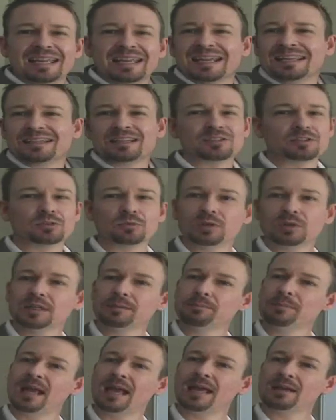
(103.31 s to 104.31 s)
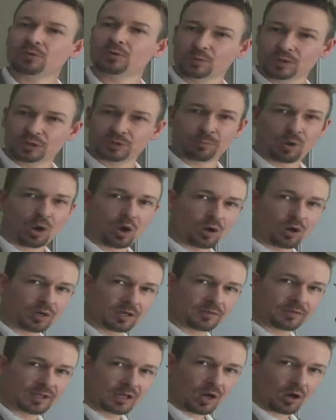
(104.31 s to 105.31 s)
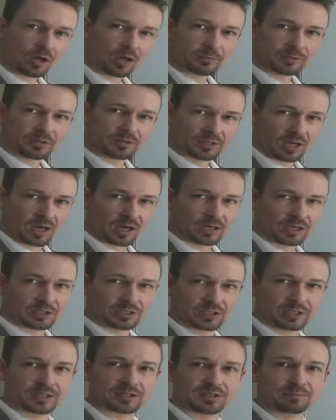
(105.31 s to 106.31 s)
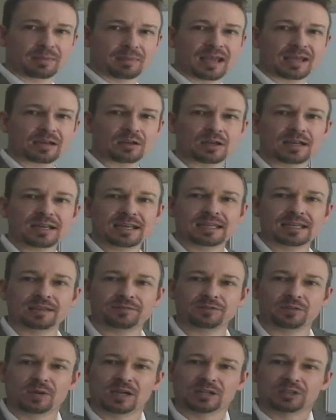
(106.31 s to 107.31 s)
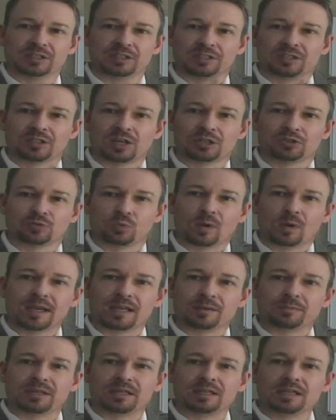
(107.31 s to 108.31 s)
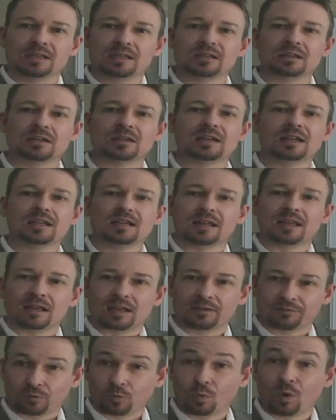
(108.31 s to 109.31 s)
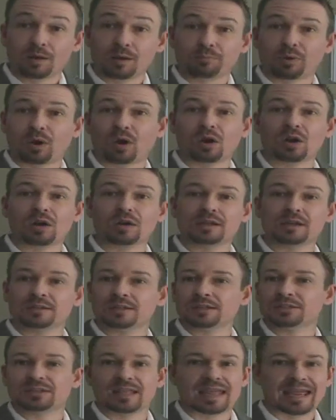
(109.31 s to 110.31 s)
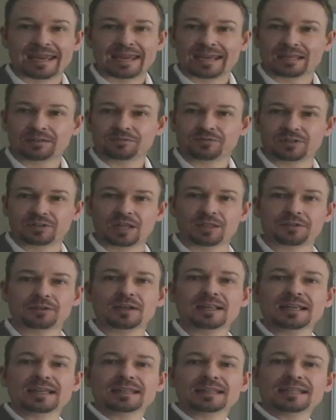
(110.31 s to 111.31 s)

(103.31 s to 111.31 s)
It doesn't really matter which part of the arm you touch. It doesn't matter if you actually touch way up here for one part and touch the hand for the other.